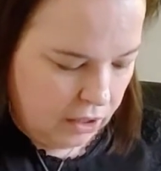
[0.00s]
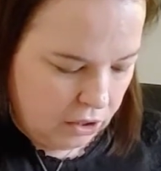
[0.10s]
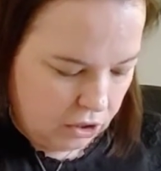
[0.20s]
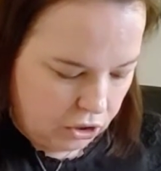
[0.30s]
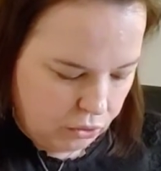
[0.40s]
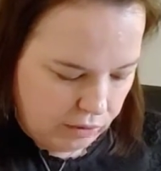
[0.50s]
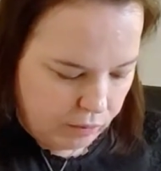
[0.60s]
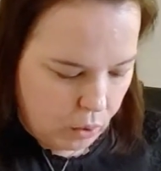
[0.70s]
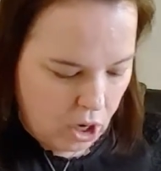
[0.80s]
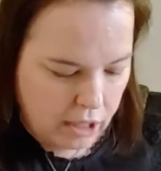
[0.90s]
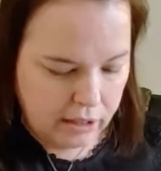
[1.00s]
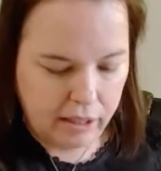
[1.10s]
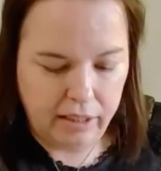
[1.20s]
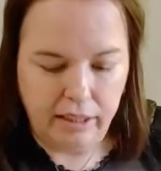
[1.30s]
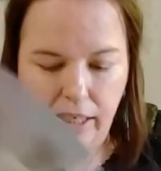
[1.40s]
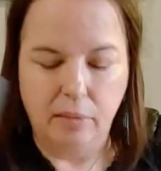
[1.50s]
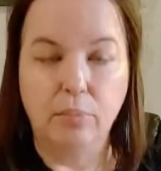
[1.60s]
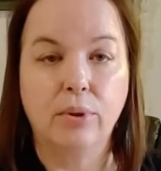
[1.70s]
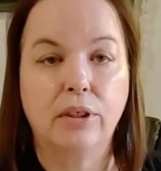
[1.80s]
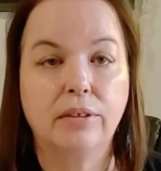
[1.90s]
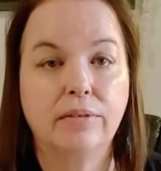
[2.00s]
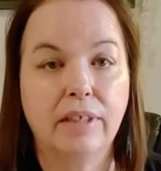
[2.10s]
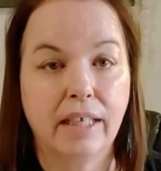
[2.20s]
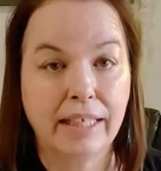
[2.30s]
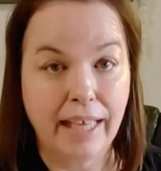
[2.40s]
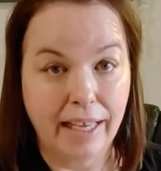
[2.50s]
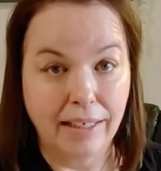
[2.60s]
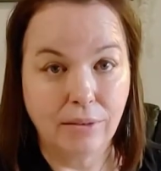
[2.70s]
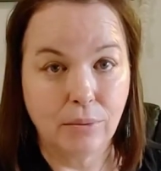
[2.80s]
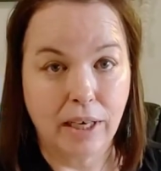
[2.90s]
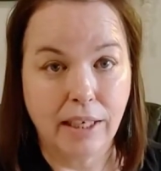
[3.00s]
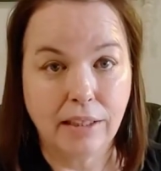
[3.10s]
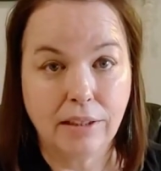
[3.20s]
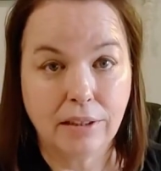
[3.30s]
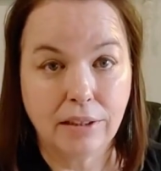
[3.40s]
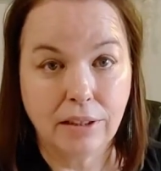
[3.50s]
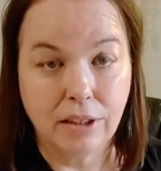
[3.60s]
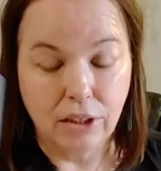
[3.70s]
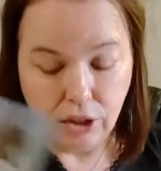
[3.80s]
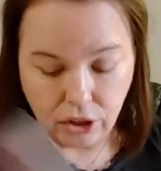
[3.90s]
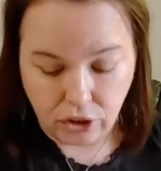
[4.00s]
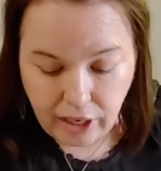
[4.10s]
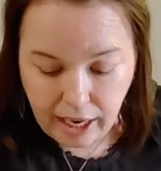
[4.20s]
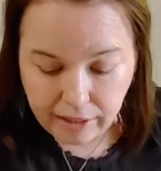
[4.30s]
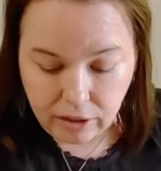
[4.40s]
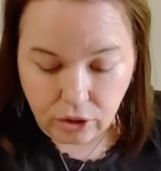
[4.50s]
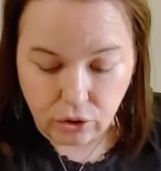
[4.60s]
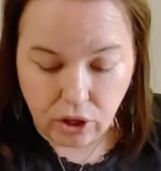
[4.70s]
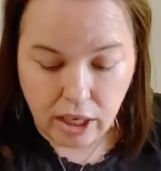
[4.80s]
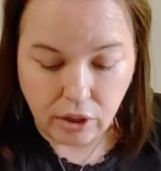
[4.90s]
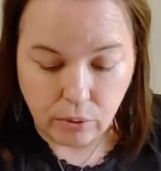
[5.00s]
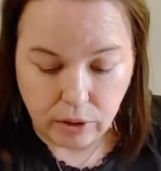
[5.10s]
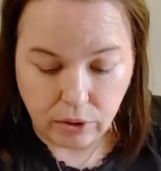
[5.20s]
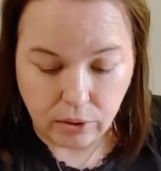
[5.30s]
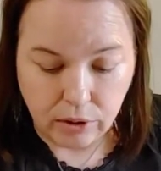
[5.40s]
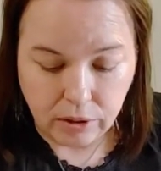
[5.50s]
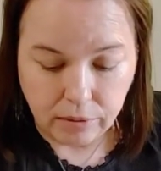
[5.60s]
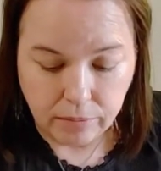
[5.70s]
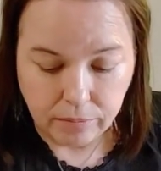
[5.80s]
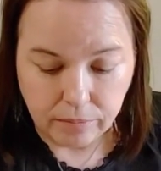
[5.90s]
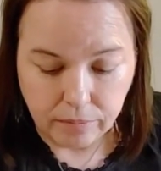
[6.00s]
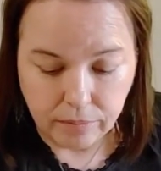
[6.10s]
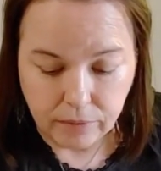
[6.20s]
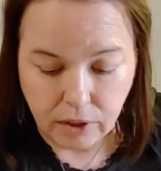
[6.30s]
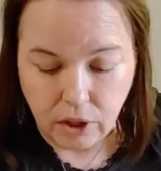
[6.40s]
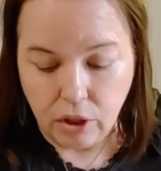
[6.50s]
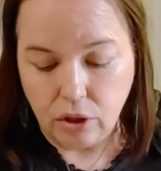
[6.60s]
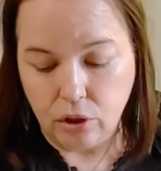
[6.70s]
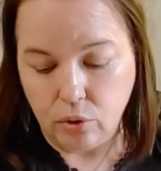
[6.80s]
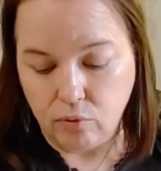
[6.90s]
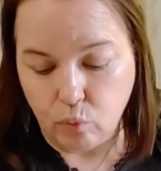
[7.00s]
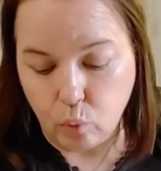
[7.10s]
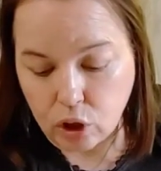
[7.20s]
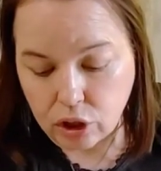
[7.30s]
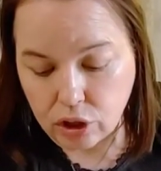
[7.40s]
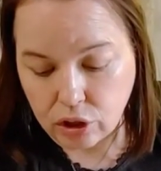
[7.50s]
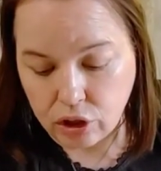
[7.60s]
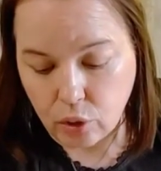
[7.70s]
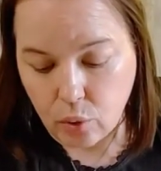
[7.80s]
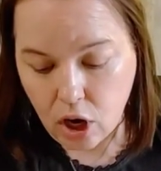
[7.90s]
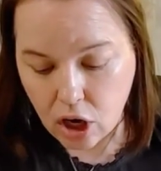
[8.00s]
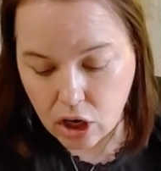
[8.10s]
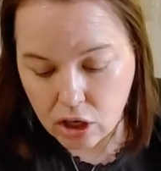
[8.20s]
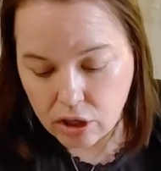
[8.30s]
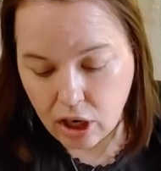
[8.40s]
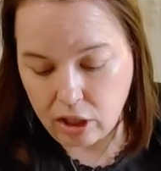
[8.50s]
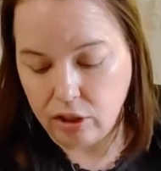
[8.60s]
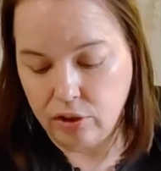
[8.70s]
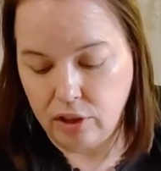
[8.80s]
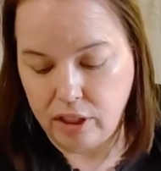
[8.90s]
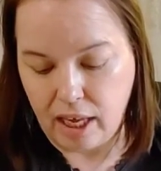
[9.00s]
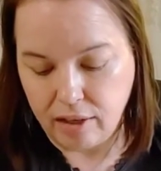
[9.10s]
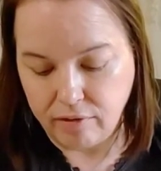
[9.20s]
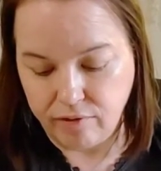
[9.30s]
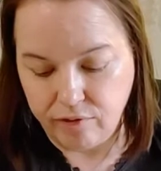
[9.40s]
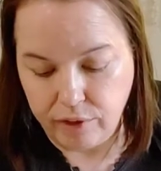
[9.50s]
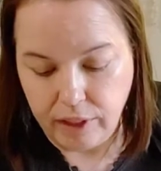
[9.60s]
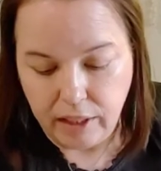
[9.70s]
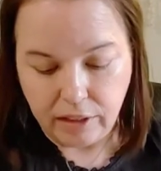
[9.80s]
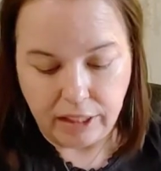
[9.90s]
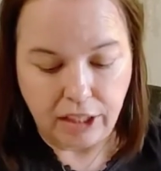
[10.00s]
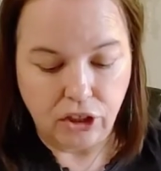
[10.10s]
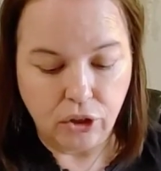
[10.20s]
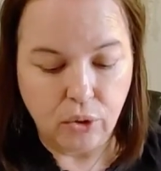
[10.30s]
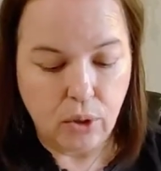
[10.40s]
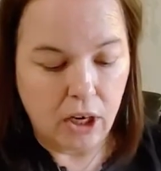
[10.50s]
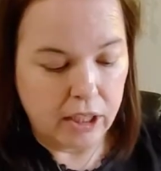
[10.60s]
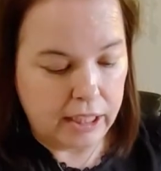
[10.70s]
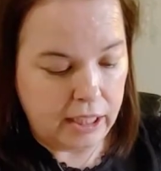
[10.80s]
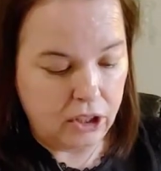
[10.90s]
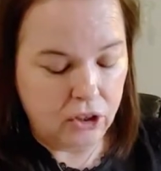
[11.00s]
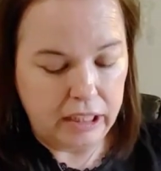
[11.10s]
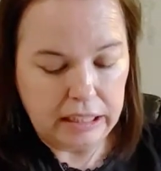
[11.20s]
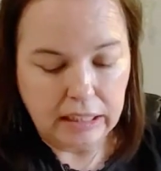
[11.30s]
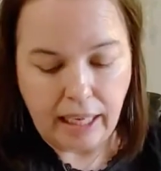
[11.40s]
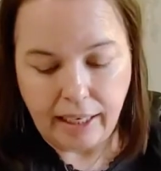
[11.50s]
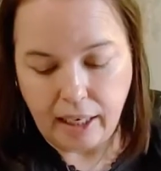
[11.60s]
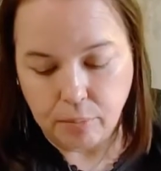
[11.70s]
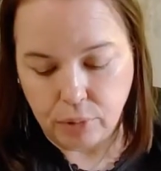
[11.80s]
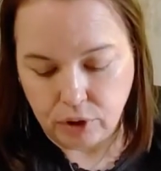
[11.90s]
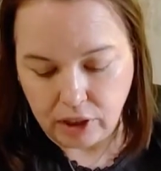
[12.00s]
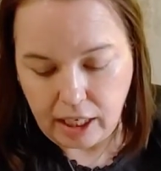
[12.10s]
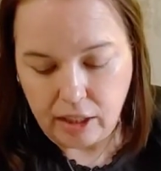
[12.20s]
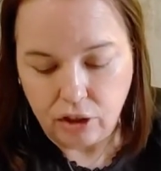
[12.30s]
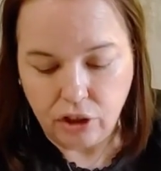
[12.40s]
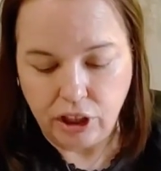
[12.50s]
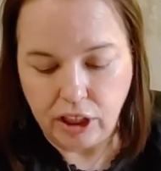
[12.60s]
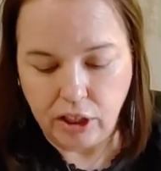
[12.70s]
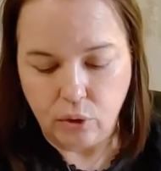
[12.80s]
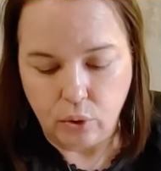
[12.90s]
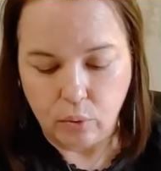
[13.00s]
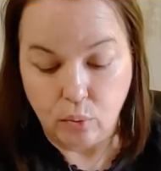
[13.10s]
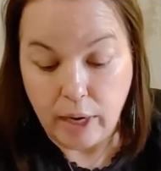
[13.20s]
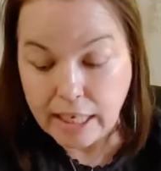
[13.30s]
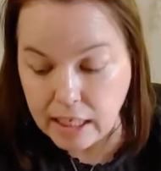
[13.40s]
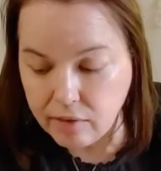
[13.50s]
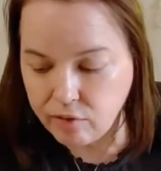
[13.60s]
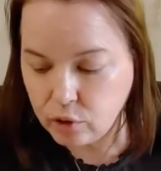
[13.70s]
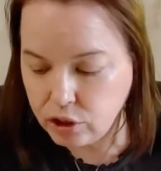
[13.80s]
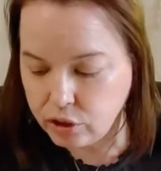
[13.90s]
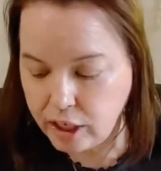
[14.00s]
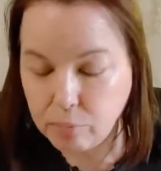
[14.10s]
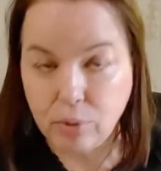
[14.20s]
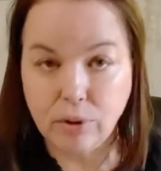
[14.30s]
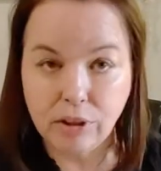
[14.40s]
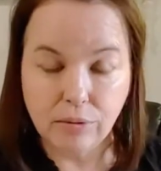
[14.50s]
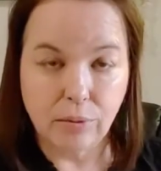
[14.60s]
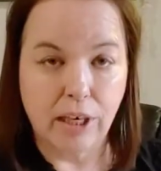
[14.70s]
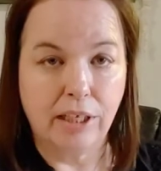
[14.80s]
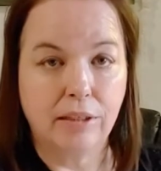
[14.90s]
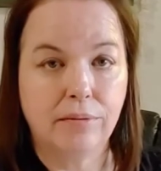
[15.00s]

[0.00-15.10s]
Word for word: Two of Wands and the Emperor. Again, right? You're at the crossroads. You've worked so hard on yourself that you are either in that Emperor's energy or ready for your Emperor, right?